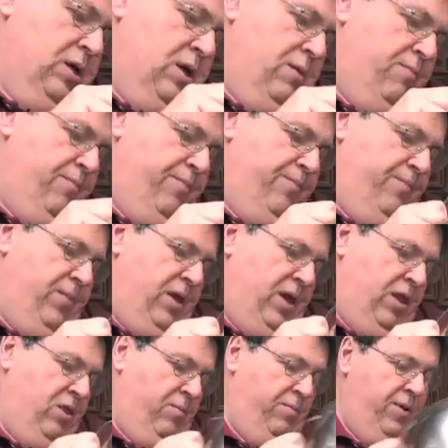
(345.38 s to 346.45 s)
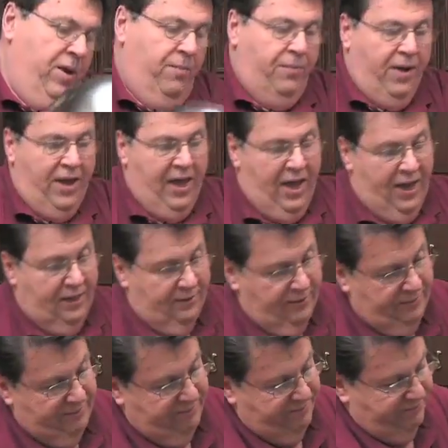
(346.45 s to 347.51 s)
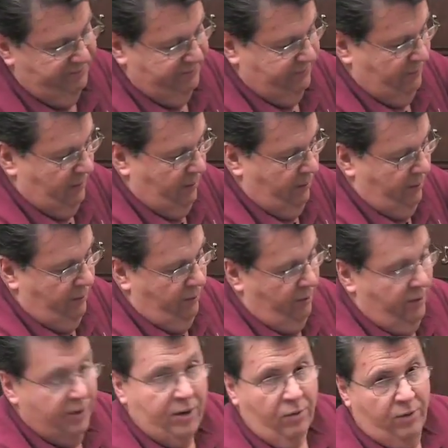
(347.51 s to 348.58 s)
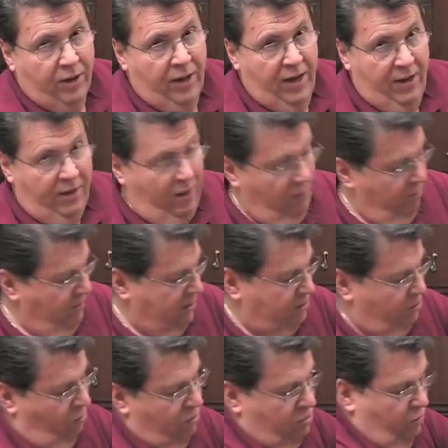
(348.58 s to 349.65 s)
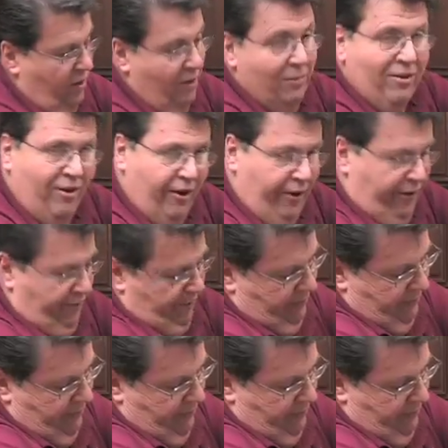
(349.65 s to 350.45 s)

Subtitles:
You either beat it by hand or you did it with a handheld mixer, which weighed a ton.